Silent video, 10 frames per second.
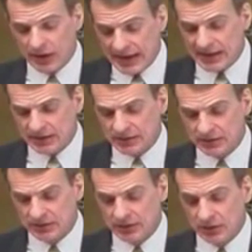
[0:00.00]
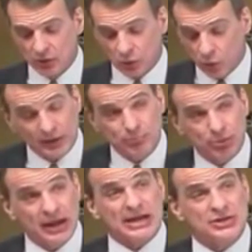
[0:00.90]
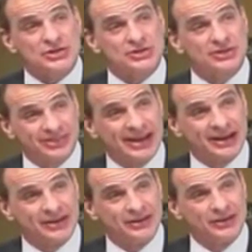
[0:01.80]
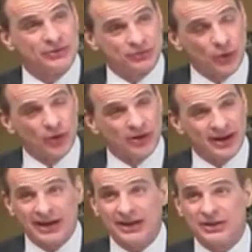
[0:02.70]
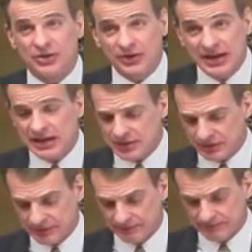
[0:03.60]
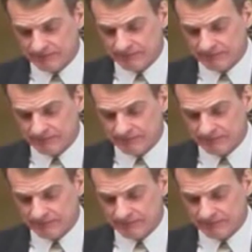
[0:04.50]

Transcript: nor end. What place, then, for a creator.